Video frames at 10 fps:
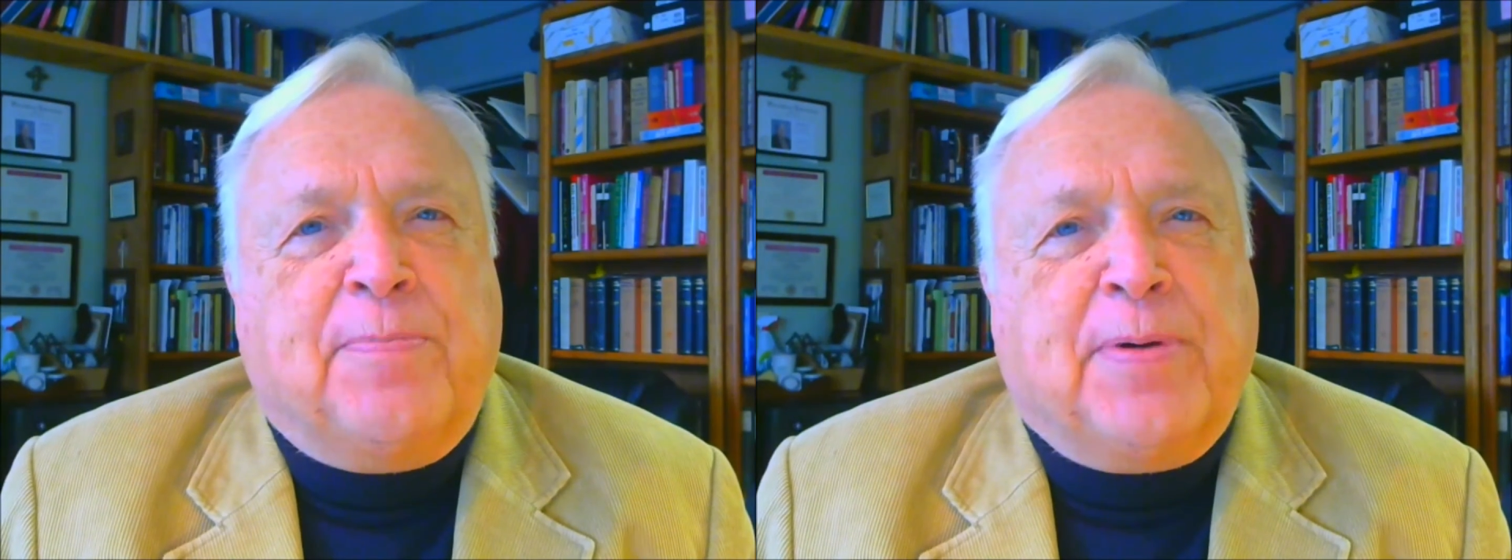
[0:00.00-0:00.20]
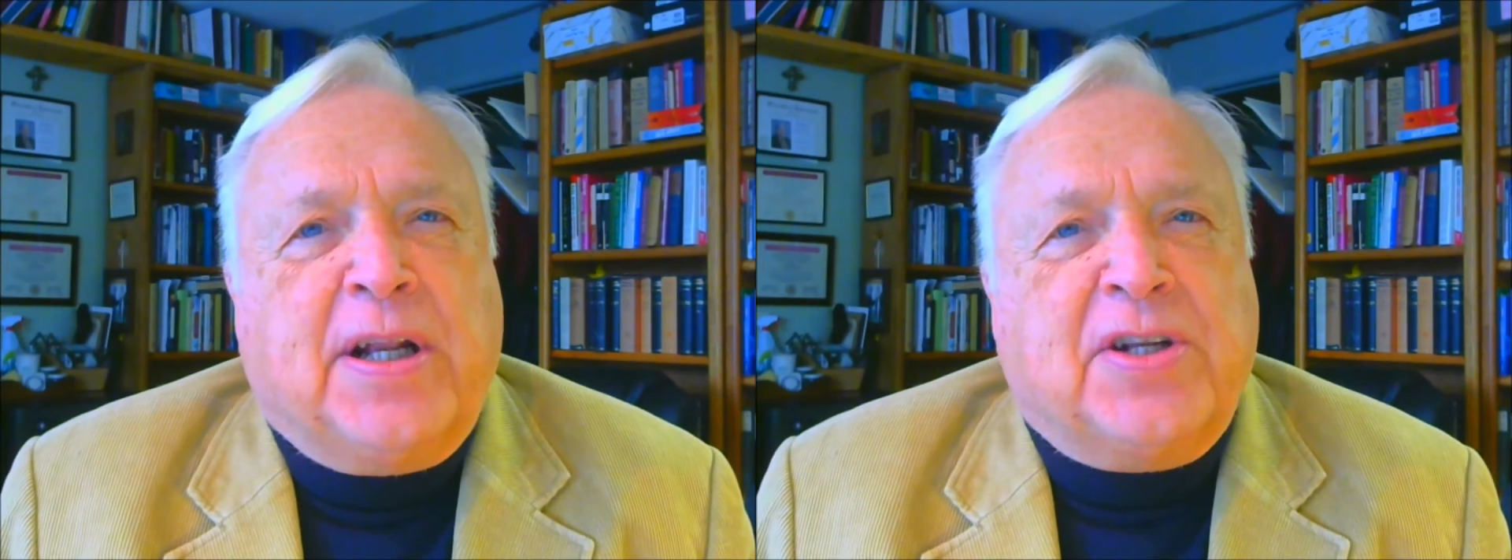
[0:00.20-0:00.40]

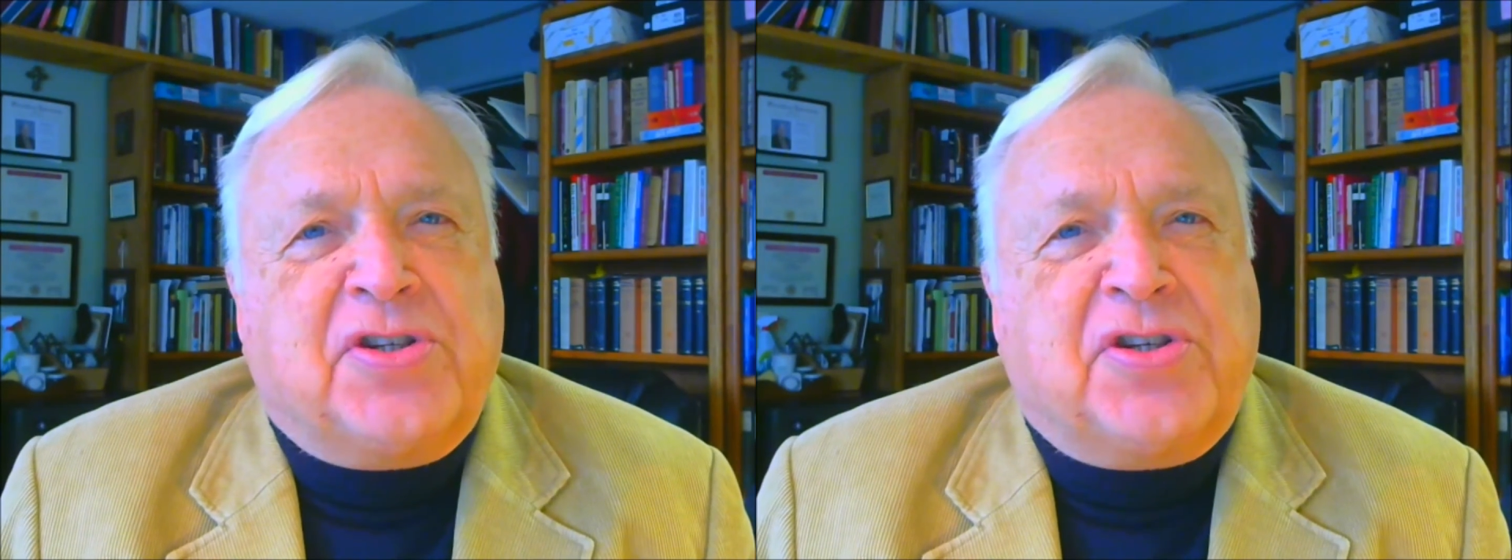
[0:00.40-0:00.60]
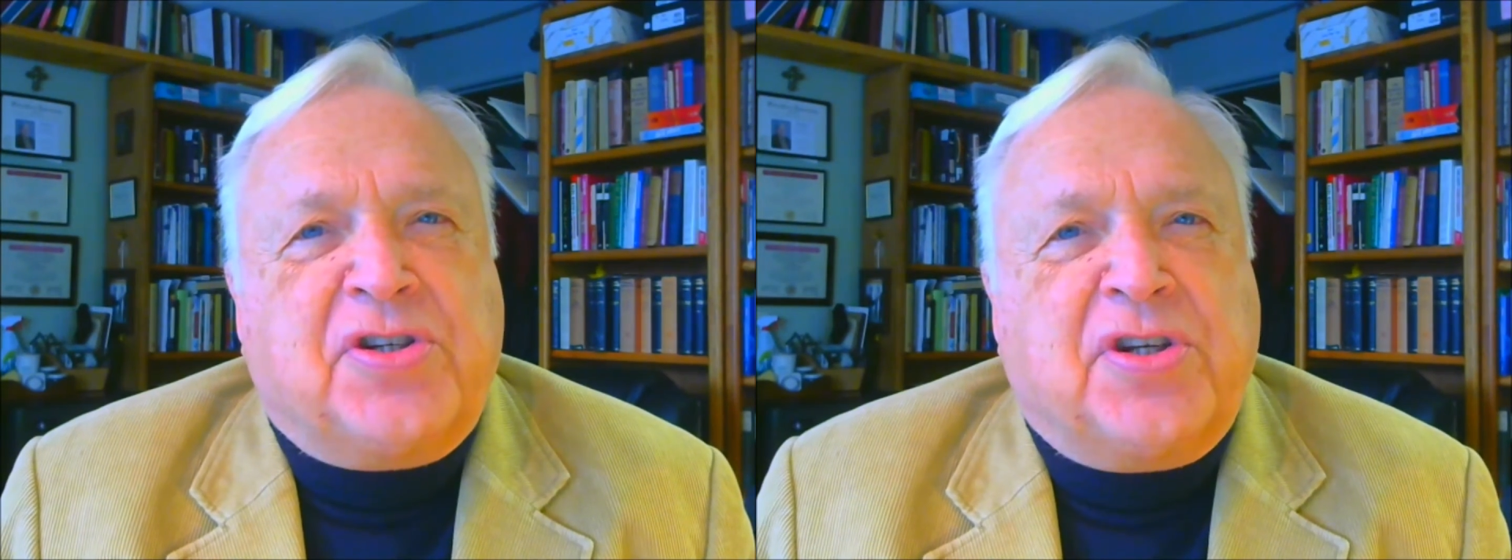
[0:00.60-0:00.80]
but
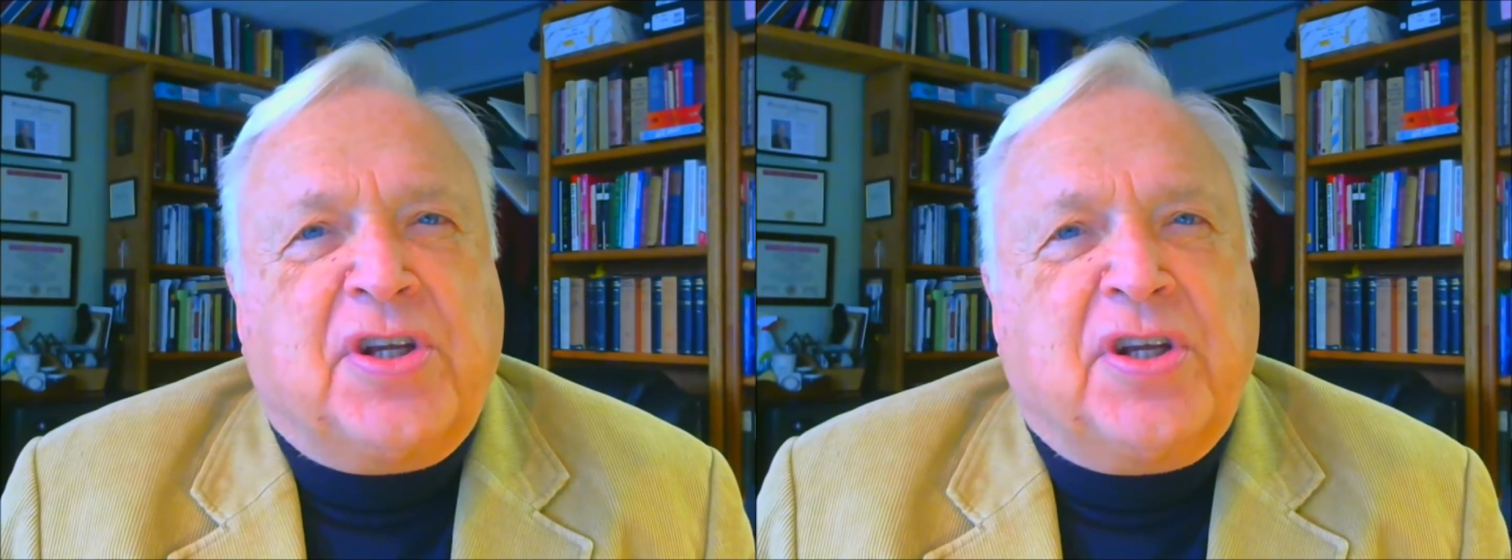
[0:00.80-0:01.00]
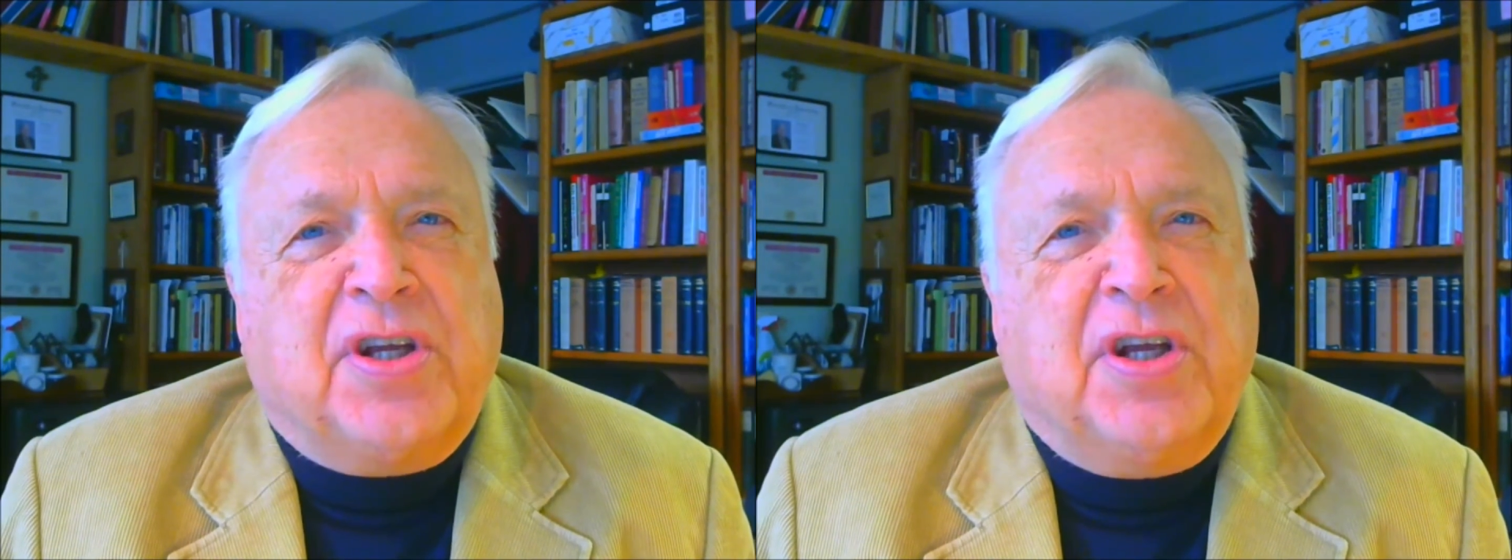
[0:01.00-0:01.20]

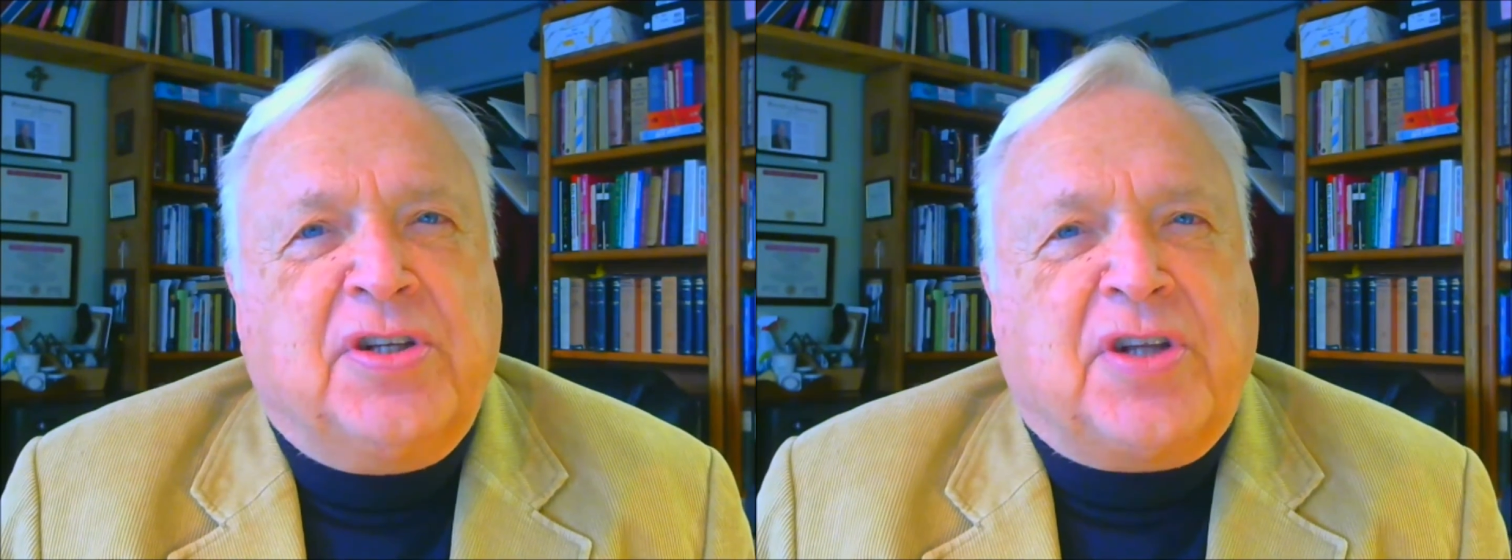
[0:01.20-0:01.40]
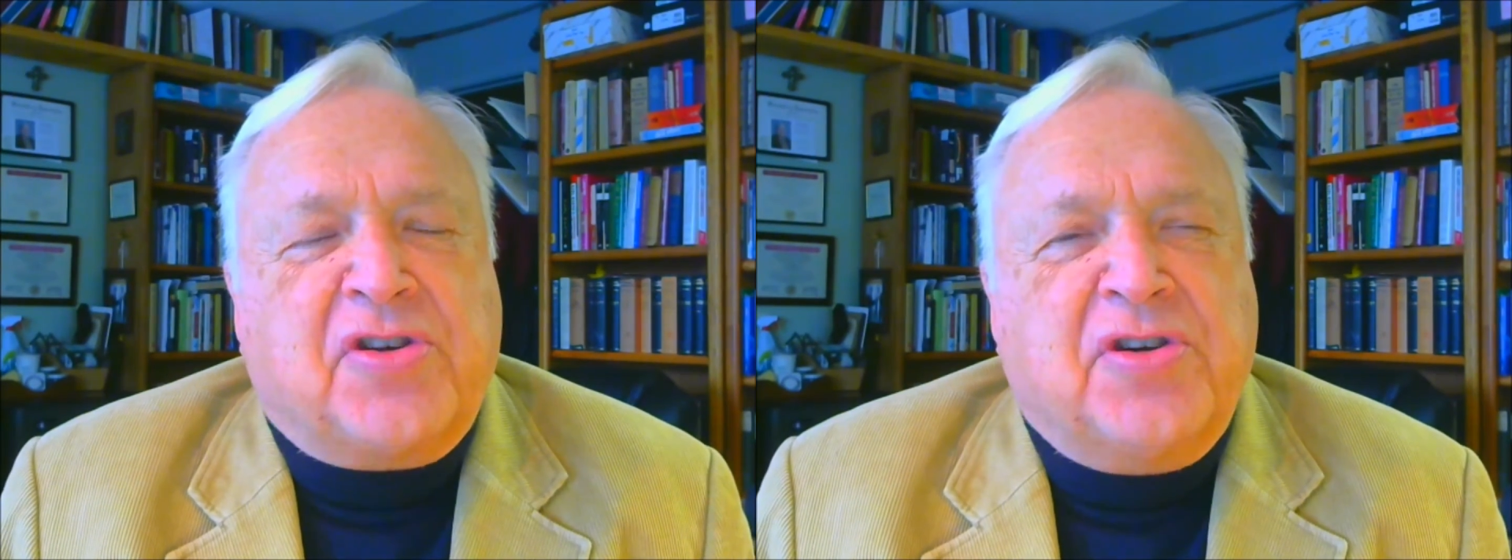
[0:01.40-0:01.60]

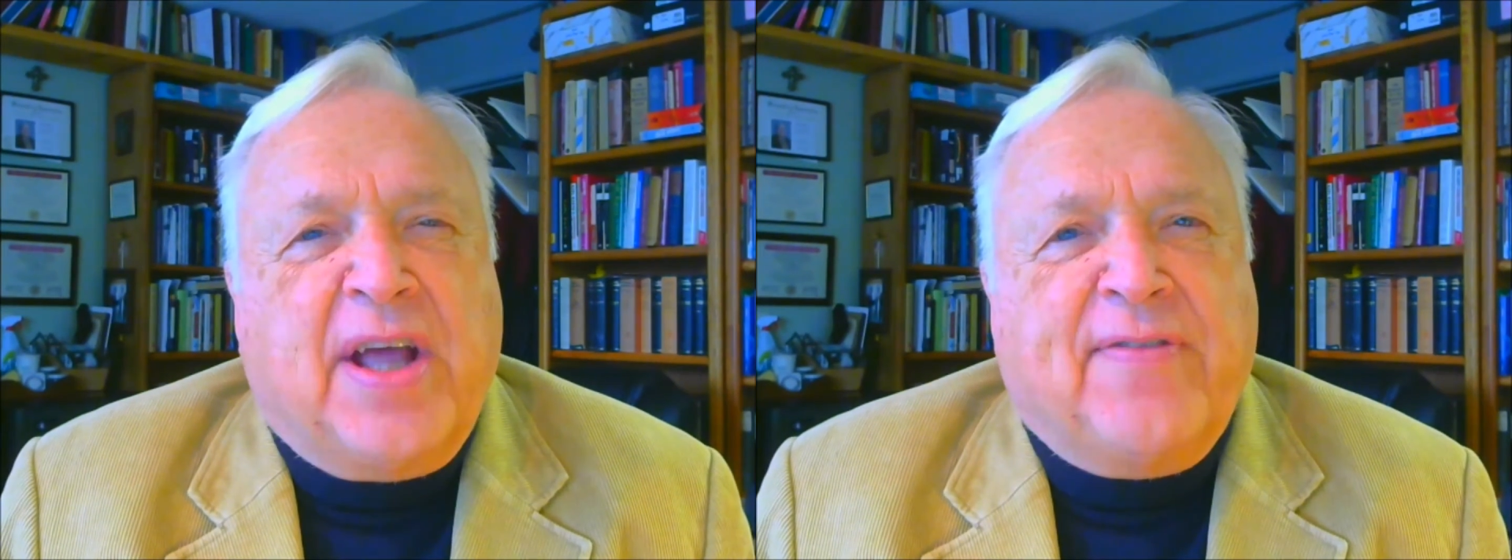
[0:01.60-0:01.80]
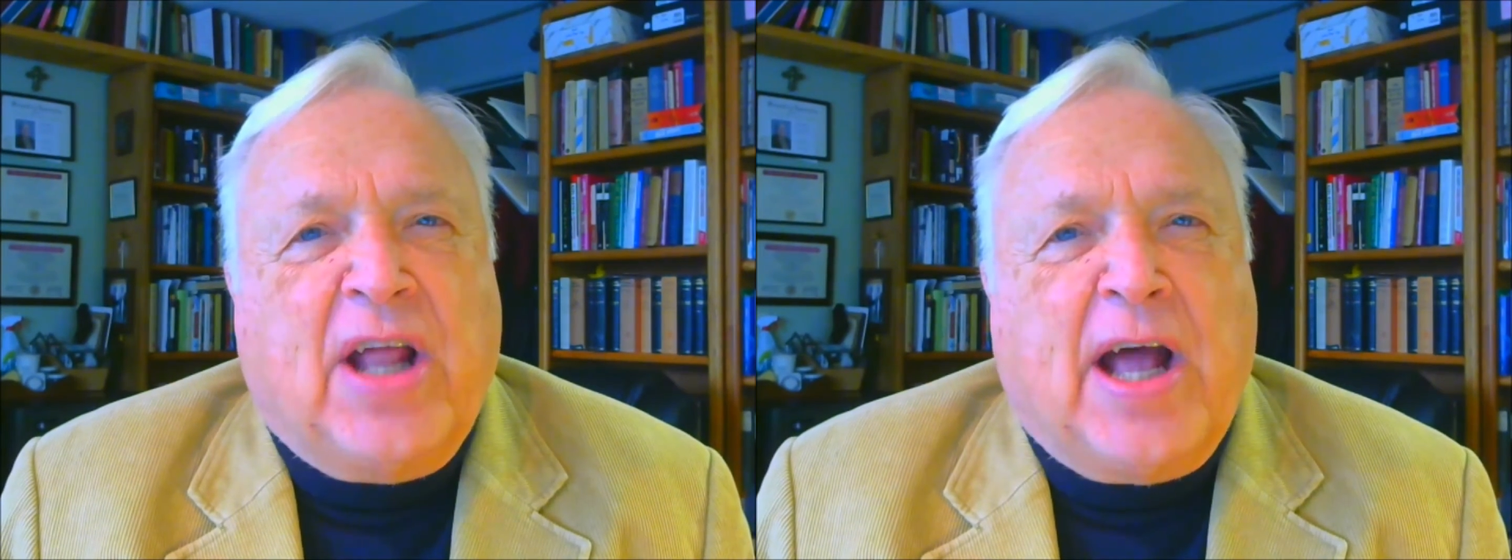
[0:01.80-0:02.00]
it doesn't
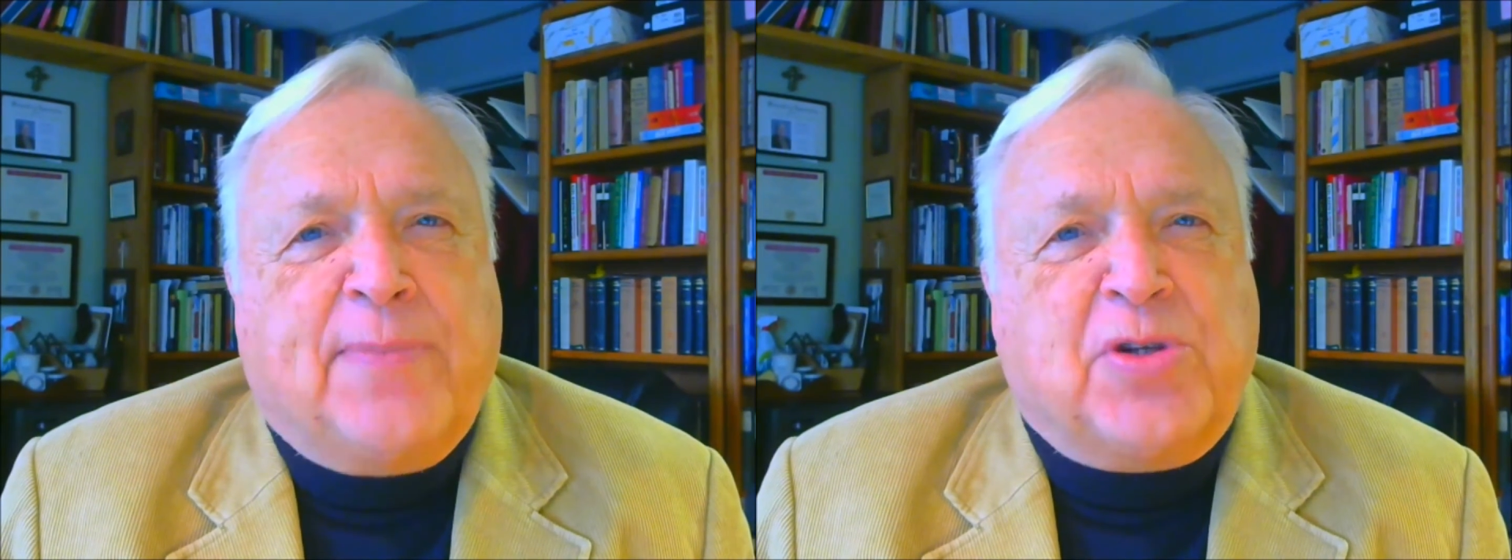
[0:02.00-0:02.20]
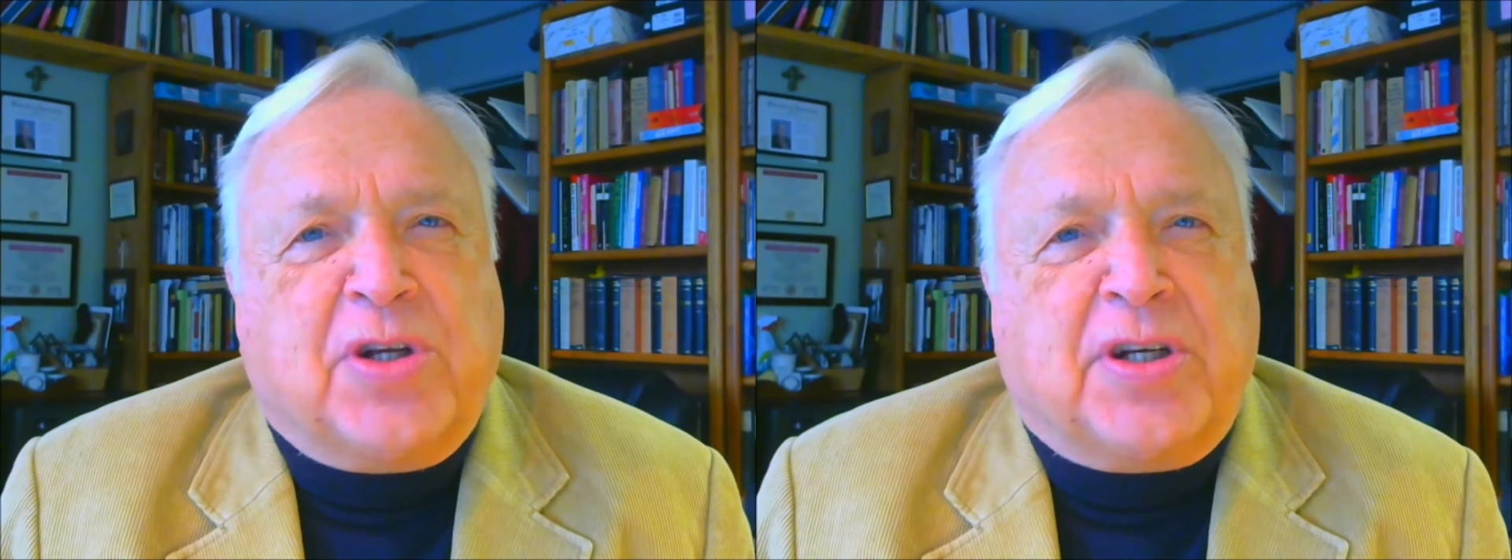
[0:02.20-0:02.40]
have an
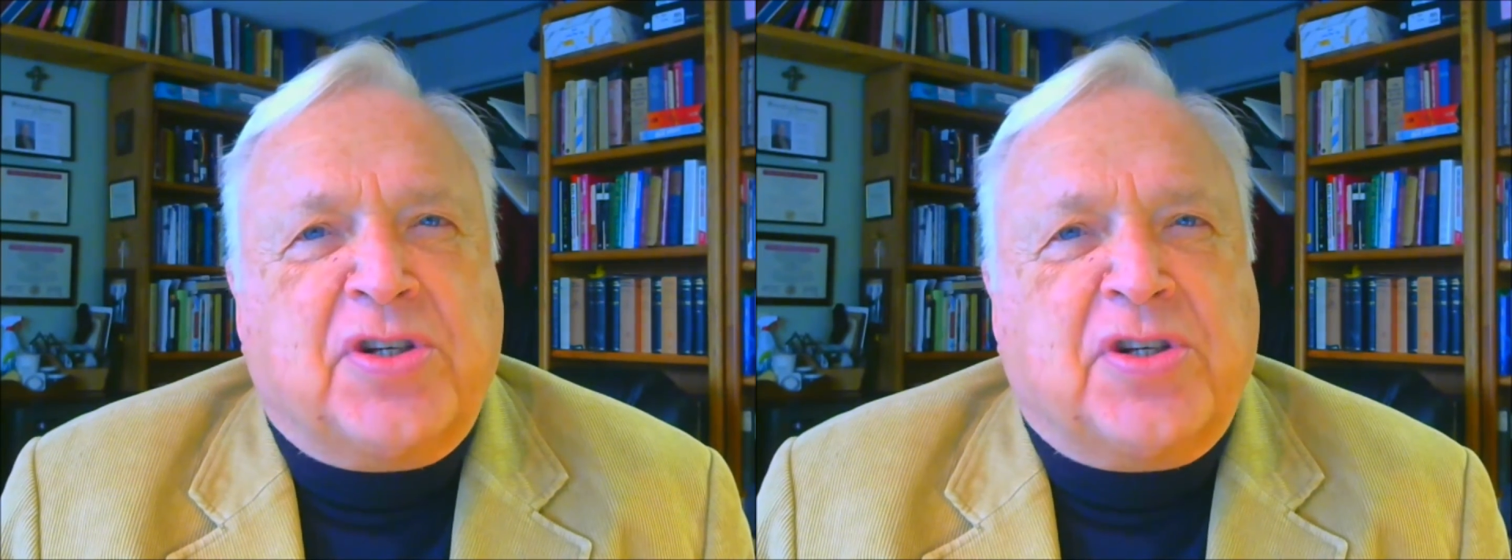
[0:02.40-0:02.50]
object.